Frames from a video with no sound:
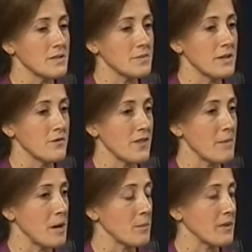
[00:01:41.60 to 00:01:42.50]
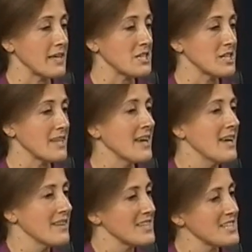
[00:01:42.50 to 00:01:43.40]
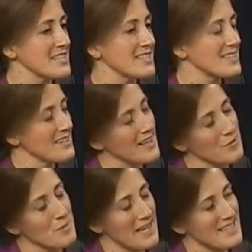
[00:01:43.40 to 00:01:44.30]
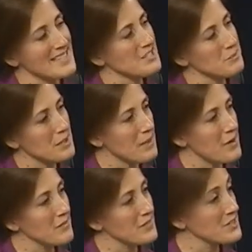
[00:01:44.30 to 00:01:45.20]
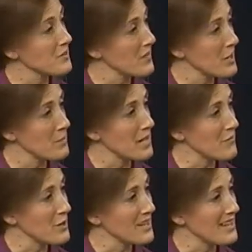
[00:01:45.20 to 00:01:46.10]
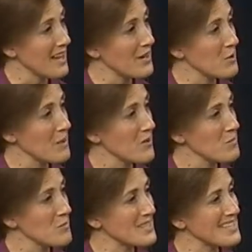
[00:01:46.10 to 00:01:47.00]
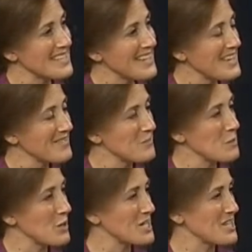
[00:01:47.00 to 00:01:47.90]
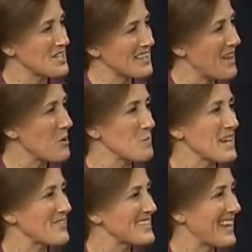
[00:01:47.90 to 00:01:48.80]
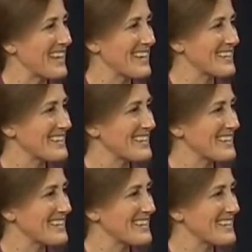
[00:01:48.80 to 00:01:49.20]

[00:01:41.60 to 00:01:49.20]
mean for that population, let's just uh, remind us a little bit about physical therapy at Franklin County Home Health, Marissa, and what brought you to that home care setting.